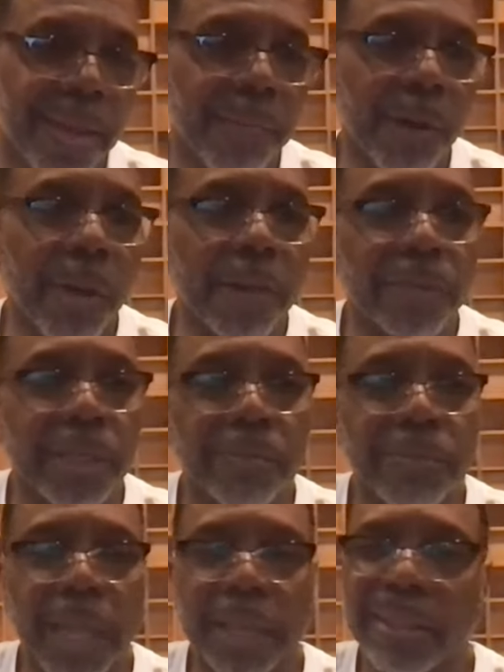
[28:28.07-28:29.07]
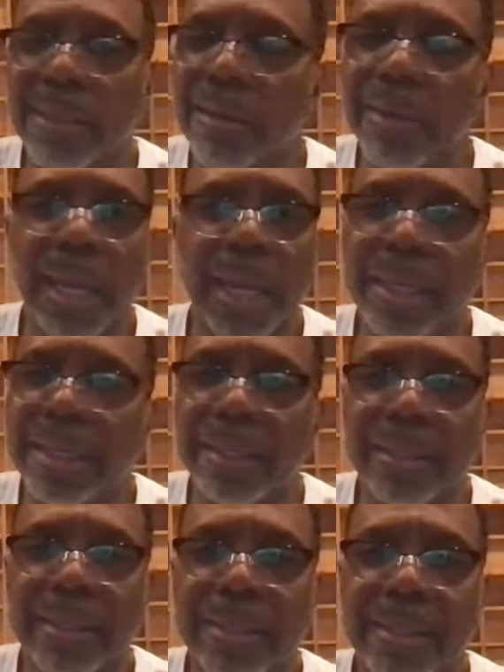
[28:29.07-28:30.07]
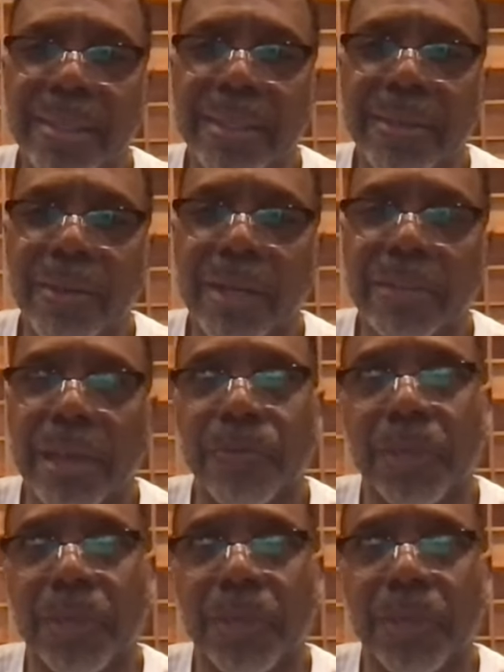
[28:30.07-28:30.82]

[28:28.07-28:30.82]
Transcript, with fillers: and my wife kept like, no, it ain't. You know, because I'm